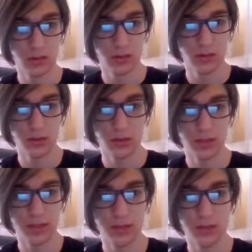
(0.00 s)

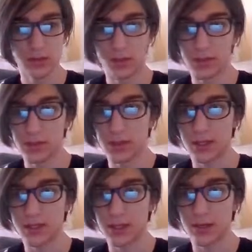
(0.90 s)
So your choice
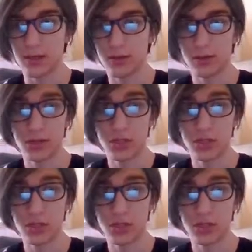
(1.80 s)
specs that Earthquake